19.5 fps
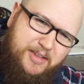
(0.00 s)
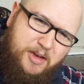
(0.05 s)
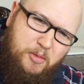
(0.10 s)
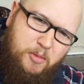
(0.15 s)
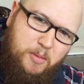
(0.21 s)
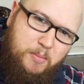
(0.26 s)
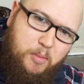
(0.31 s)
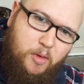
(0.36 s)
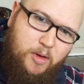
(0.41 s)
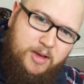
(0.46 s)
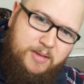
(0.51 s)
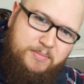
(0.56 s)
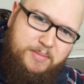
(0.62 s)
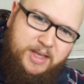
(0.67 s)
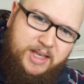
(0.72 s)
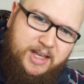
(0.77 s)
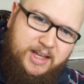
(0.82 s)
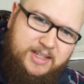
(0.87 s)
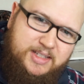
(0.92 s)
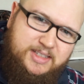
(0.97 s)
at one point
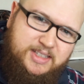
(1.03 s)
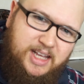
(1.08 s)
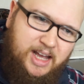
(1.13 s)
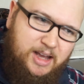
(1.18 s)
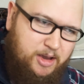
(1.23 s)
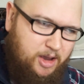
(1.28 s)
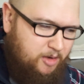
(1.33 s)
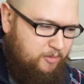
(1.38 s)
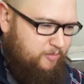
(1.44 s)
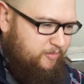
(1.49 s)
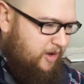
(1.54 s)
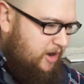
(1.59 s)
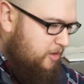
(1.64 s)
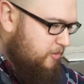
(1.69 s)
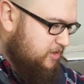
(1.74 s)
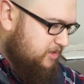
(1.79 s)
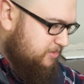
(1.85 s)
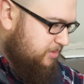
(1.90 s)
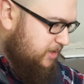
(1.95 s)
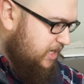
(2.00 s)
because I found I
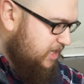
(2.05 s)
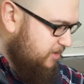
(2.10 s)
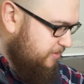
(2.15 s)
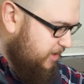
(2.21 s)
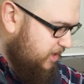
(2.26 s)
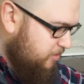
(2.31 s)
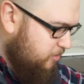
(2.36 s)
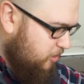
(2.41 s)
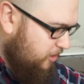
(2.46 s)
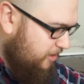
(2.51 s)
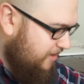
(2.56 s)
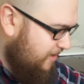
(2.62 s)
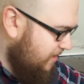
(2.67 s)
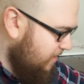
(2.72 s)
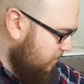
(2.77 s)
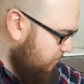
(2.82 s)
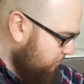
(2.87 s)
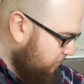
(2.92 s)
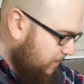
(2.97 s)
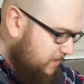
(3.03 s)
wasn't playing them anymore.
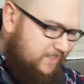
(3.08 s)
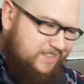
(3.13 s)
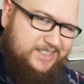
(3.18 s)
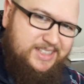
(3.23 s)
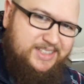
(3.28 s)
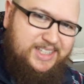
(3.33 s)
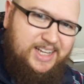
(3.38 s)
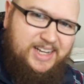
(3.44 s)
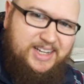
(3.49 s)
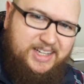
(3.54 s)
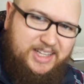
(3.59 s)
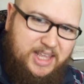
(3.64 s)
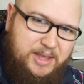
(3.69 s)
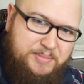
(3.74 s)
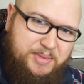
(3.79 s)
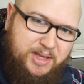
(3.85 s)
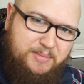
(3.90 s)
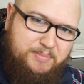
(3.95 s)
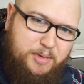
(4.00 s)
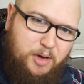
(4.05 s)
But I just decided to keep
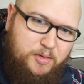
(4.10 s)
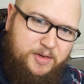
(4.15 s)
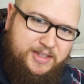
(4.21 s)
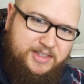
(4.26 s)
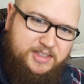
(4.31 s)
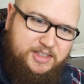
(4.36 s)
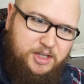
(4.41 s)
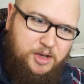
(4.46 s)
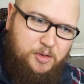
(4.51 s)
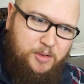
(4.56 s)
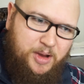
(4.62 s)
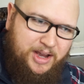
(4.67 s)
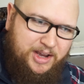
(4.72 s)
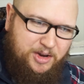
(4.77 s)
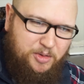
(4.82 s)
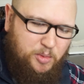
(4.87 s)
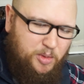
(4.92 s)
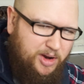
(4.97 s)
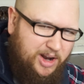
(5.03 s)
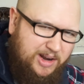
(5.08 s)
the components so I
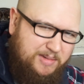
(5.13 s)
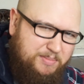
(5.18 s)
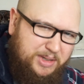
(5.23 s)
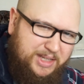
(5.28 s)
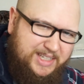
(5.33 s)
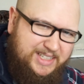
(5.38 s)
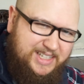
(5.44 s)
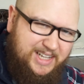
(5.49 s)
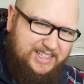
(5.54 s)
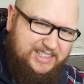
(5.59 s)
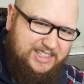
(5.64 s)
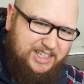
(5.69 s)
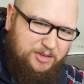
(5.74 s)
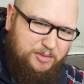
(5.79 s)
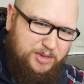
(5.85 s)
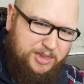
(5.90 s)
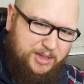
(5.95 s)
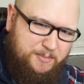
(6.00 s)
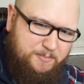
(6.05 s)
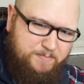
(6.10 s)
could work on playtesting
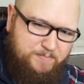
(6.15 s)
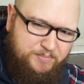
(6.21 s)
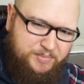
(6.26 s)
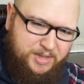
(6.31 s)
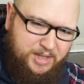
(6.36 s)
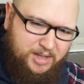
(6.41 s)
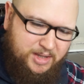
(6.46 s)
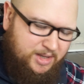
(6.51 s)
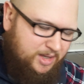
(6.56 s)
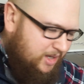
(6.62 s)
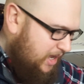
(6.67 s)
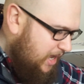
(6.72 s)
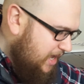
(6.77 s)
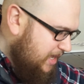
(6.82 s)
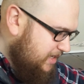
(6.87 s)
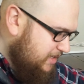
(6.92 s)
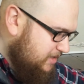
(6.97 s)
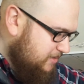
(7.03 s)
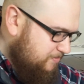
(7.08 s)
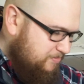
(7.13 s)
with them.
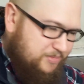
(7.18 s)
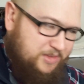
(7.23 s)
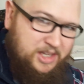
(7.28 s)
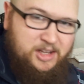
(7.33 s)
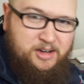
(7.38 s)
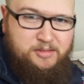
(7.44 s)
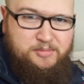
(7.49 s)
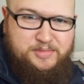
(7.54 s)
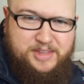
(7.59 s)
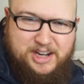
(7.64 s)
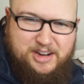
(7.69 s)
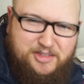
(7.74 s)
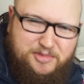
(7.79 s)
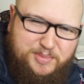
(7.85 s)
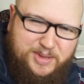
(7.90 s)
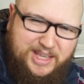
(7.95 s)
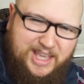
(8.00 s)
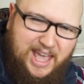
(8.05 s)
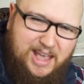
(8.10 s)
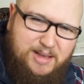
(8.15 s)
And, they don't have to
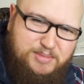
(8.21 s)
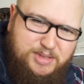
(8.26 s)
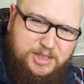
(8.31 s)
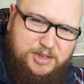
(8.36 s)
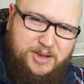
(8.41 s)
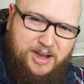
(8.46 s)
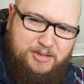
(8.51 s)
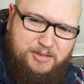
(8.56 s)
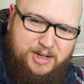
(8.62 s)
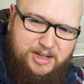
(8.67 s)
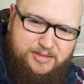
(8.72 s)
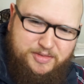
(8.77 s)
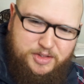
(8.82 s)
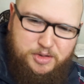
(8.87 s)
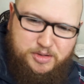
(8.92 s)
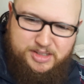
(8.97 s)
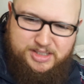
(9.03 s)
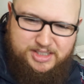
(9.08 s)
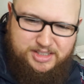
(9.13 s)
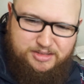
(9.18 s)
be games that you got rid of. You
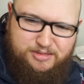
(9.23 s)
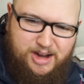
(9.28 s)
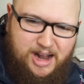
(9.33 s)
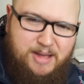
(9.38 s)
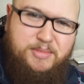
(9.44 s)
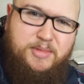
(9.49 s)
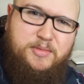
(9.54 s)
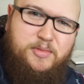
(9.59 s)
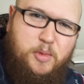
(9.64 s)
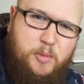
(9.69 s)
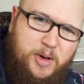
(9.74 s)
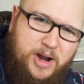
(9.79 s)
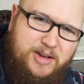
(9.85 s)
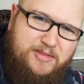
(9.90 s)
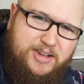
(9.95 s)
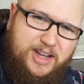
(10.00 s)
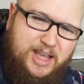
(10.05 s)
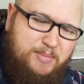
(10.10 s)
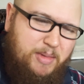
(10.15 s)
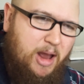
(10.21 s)
could just grab them from
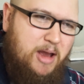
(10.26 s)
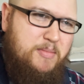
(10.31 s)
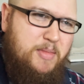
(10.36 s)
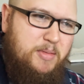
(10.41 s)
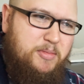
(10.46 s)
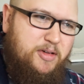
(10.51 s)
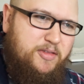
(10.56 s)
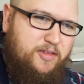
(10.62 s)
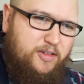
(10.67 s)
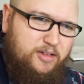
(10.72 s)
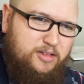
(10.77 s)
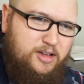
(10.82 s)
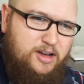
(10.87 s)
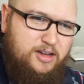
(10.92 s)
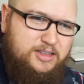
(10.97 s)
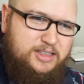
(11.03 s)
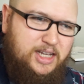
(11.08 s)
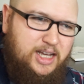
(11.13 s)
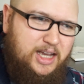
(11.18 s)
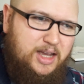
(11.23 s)
whatever game. I remember for a
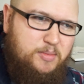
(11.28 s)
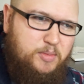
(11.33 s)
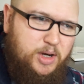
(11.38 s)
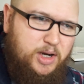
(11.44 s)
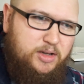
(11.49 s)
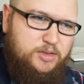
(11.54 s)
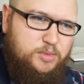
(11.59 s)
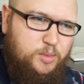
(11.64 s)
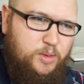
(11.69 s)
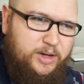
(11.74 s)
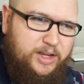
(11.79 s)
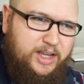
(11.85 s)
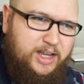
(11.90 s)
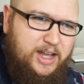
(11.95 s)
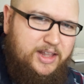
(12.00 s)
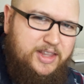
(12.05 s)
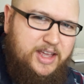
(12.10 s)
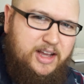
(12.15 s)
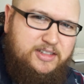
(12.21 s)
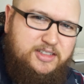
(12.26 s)
long time when I was working
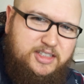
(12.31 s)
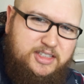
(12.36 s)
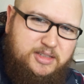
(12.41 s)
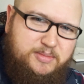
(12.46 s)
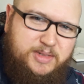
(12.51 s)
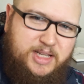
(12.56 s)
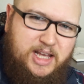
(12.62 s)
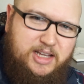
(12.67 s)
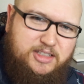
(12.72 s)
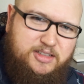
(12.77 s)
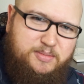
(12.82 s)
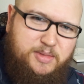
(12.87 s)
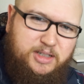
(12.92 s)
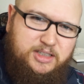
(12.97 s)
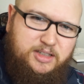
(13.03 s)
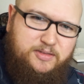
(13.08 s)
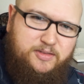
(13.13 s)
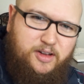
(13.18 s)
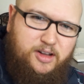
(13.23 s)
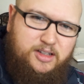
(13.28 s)
on the Exorcism at House of
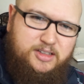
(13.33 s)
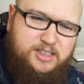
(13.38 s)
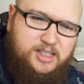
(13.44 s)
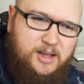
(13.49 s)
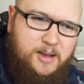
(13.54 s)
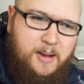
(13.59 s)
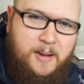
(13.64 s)
Monkton Falls,